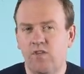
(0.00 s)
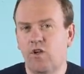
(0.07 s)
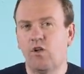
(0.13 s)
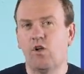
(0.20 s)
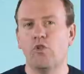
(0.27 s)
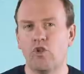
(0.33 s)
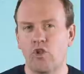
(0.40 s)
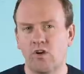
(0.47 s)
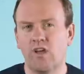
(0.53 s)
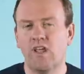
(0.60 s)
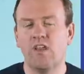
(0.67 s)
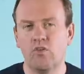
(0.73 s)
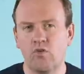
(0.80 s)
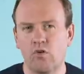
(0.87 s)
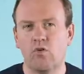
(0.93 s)
the culture
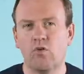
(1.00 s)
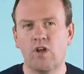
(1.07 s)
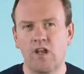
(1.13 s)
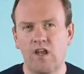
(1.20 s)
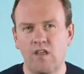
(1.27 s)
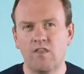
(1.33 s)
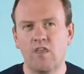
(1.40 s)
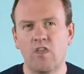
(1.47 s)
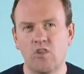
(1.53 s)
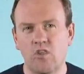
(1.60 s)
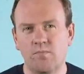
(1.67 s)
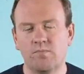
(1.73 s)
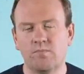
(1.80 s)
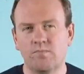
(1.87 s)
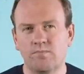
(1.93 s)
in your organization.